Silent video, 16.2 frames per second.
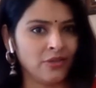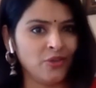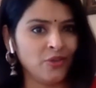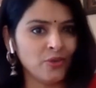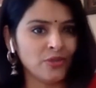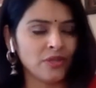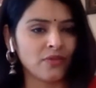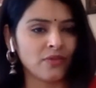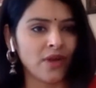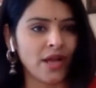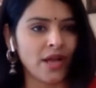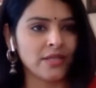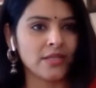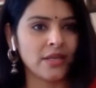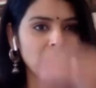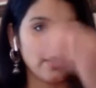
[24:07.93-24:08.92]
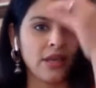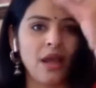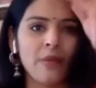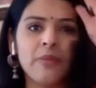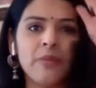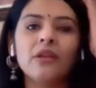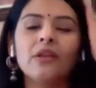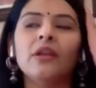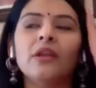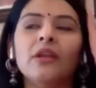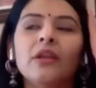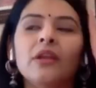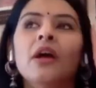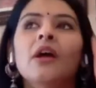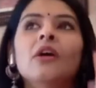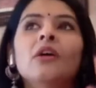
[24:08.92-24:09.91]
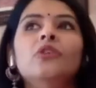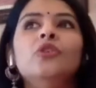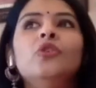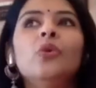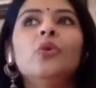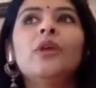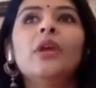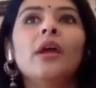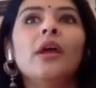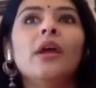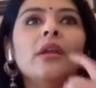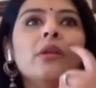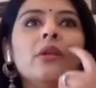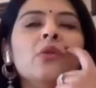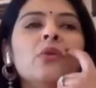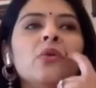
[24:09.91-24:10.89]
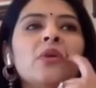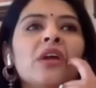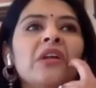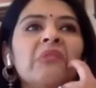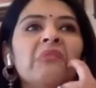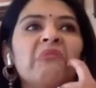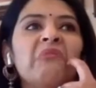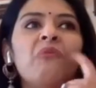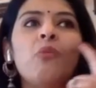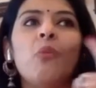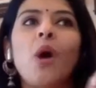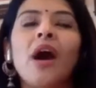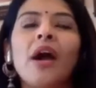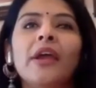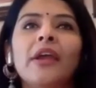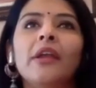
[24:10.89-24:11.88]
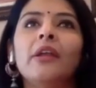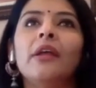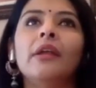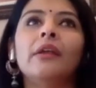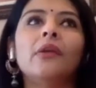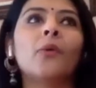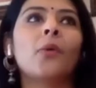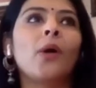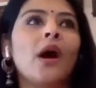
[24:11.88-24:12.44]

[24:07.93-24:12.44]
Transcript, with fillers: Use Absolutely. it wisely. I mean, you can you can whine and